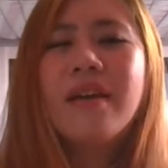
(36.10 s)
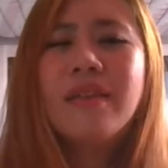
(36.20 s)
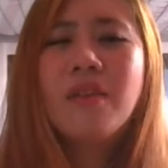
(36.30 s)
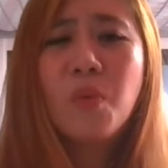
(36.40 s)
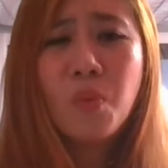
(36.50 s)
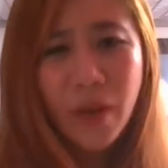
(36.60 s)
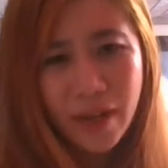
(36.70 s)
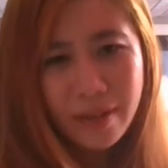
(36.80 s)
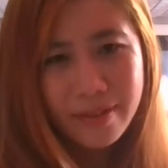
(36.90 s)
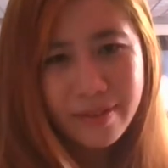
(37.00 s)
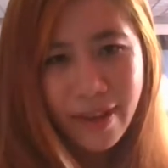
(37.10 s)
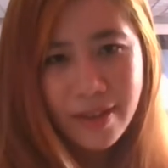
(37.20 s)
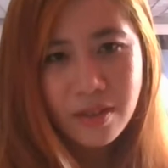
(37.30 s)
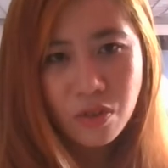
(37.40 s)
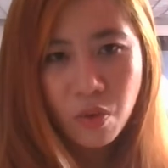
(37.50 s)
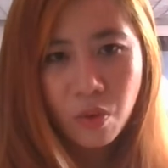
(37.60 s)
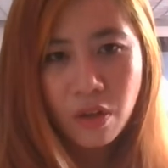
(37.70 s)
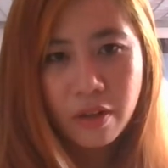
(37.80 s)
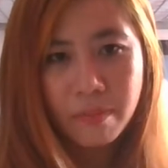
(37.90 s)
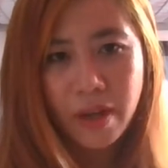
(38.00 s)
the weight takes a toll
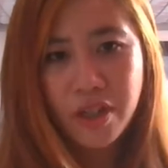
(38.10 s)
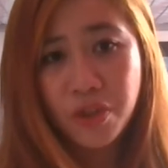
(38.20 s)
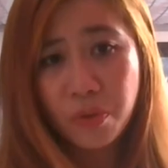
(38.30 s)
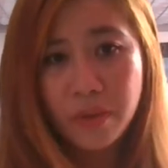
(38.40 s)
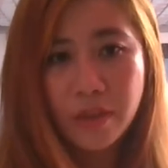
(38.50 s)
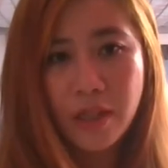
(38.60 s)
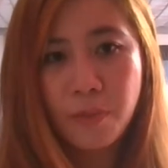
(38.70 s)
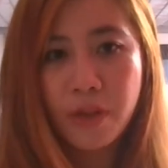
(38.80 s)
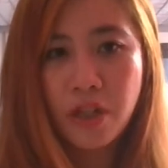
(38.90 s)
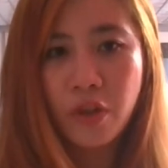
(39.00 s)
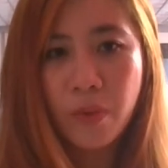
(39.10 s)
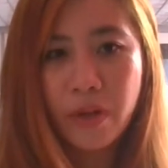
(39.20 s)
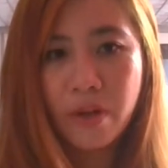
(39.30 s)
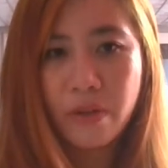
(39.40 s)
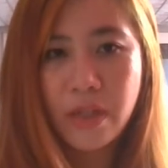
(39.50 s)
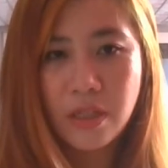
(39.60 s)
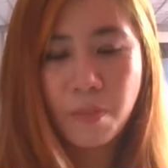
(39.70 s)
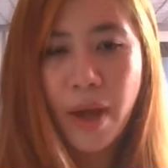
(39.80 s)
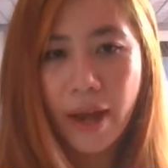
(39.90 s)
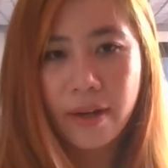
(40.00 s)
on my shoulders, especially when it's
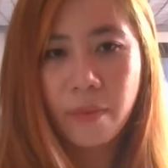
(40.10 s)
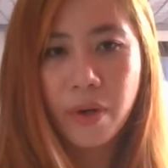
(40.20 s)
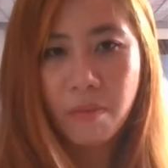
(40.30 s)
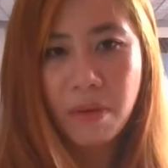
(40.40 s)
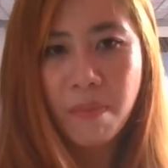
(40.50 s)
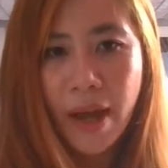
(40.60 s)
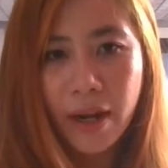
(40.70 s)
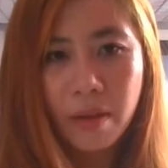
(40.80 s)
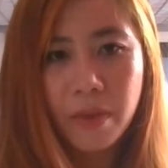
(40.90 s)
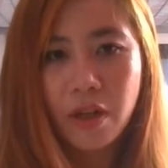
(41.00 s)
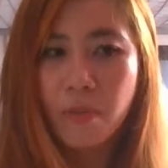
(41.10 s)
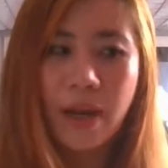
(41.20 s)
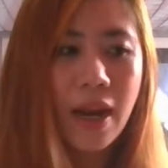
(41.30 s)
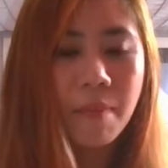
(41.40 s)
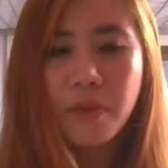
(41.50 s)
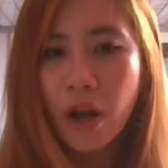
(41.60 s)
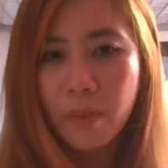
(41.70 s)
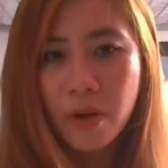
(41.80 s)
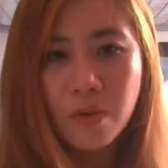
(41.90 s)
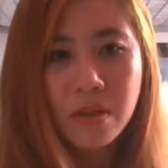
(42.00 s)
packed. And when I mean packed, I mean my
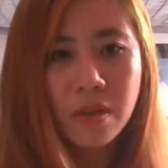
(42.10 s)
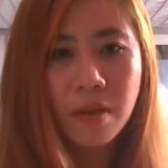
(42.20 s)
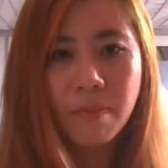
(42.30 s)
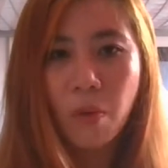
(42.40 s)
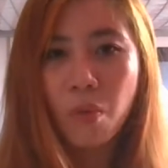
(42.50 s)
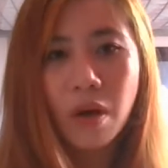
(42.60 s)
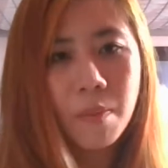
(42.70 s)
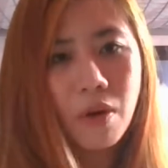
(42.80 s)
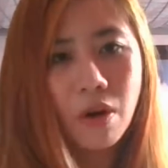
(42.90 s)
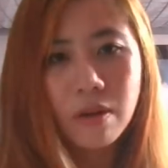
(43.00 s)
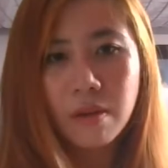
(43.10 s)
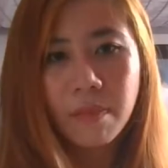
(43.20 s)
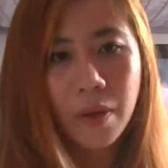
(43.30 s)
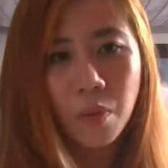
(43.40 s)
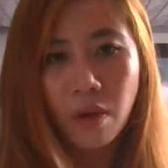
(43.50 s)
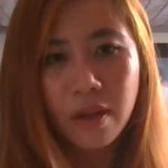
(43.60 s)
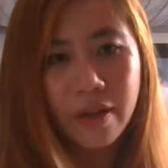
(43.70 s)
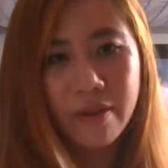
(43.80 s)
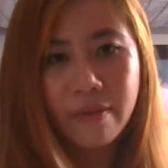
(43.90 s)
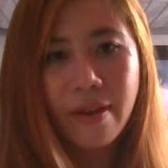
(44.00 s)
laptop goes in, my water bottle, my wallet,
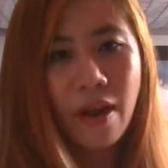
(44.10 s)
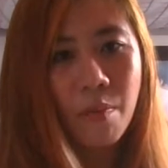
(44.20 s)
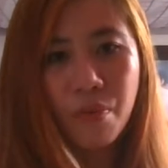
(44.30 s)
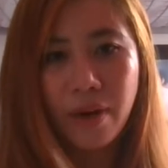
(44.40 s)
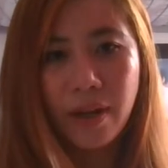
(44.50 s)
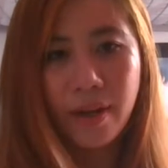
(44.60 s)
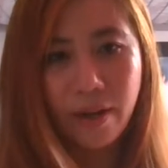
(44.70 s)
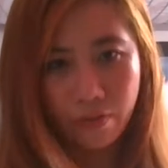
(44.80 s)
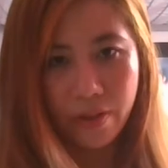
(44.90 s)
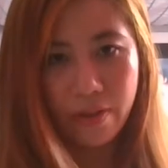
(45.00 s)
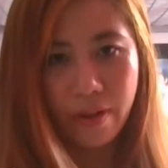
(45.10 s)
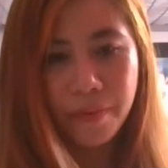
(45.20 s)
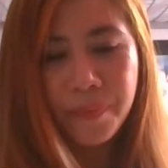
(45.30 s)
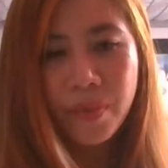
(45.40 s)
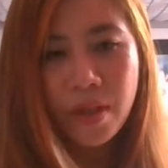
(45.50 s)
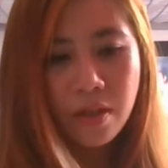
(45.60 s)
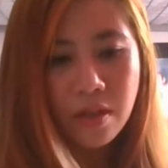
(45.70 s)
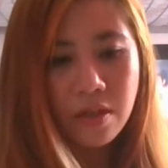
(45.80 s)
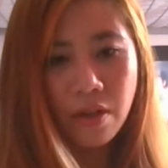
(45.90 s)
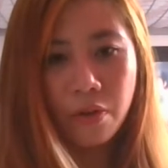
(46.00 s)
umbrella, everything.
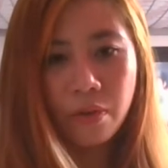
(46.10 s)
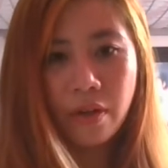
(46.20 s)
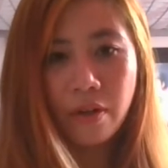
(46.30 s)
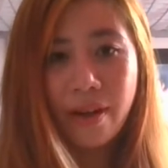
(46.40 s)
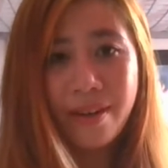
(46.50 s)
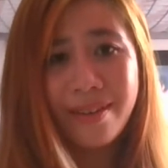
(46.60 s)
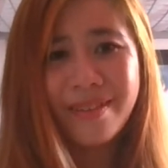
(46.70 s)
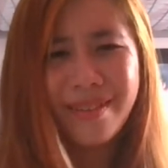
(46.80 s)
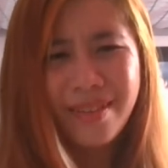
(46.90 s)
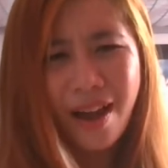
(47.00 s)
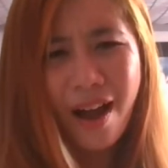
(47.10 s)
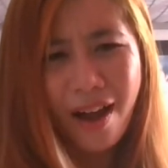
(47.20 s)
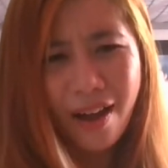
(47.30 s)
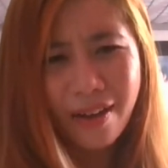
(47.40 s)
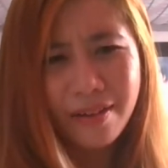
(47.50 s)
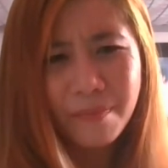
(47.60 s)
So and the heart